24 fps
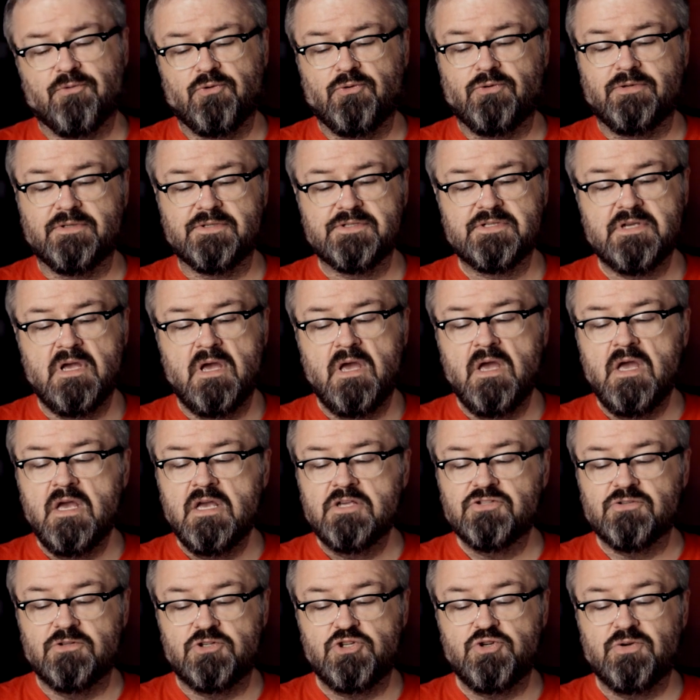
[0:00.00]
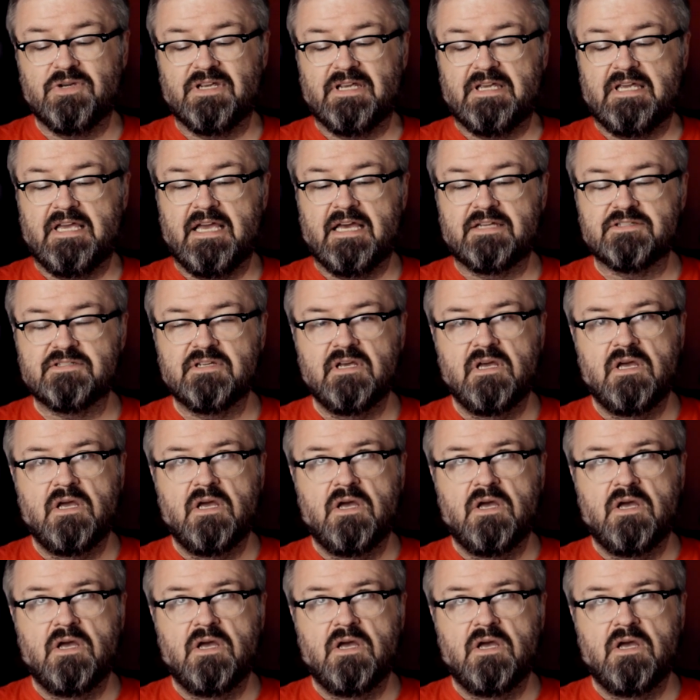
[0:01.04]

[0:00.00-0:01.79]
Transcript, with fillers: rules so that you can get